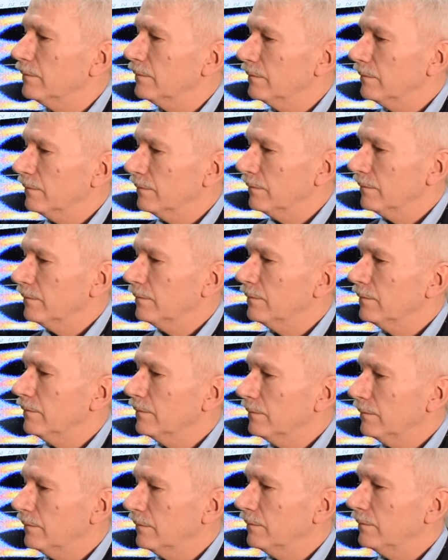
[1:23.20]

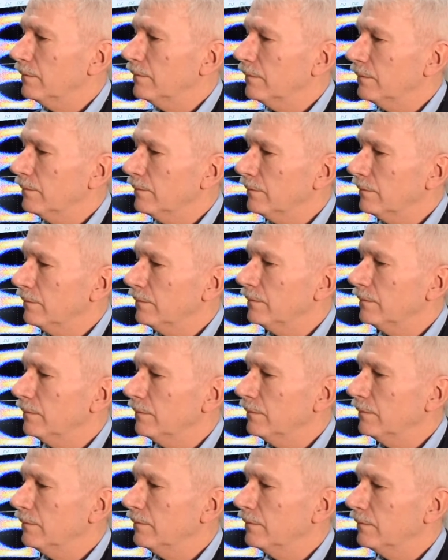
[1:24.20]

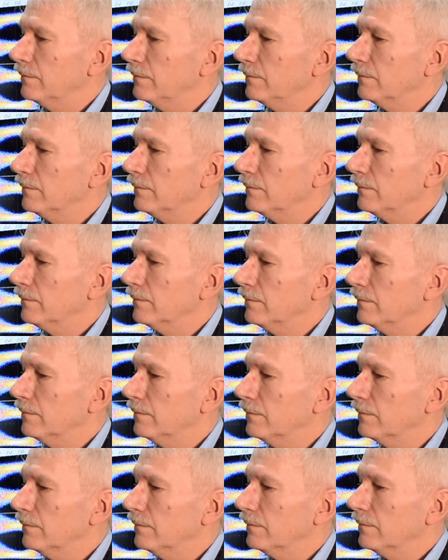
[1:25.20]

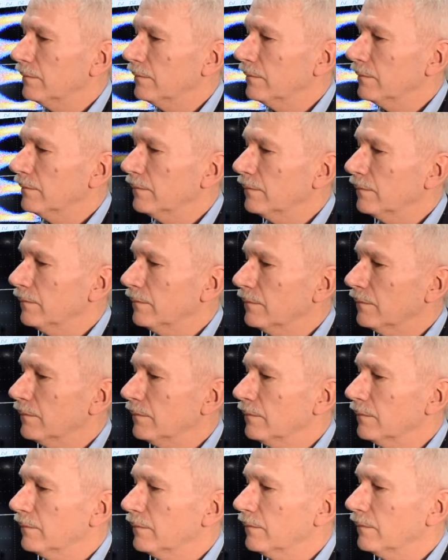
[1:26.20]

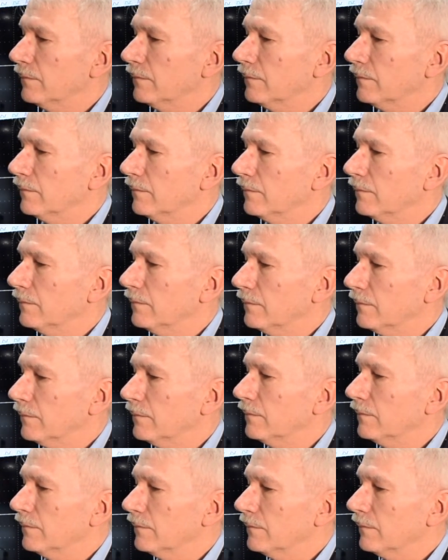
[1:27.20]

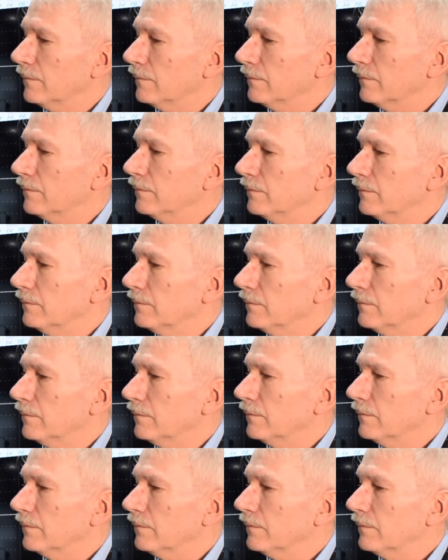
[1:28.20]

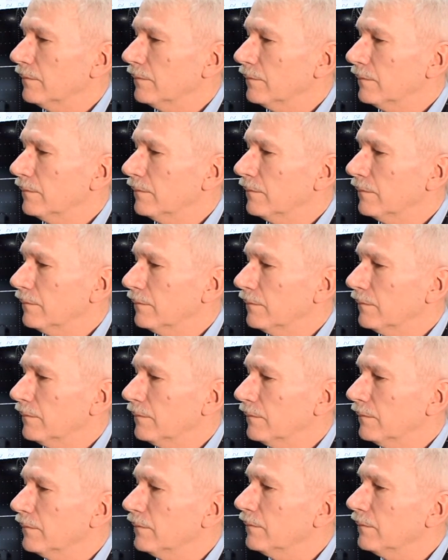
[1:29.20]
(silent)